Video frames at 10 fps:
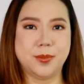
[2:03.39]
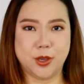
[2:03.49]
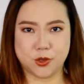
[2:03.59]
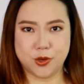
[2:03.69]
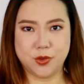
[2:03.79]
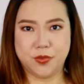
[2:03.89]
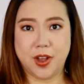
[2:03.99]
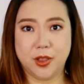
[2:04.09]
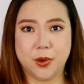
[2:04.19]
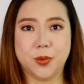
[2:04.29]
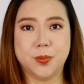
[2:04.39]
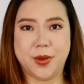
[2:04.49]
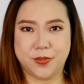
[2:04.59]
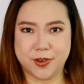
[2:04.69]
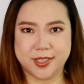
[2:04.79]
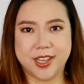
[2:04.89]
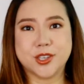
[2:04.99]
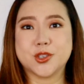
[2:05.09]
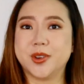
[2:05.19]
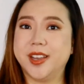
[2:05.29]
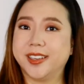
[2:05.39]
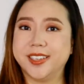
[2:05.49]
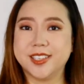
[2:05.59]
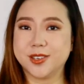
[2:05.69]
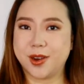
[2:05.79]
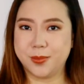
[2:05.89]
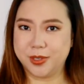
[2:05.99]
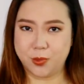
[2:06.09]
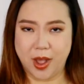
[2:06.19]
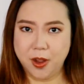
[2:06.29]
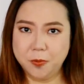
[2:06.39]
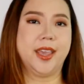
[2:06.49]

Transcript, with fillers: make sure you follow My First Luxury on Instagram as well.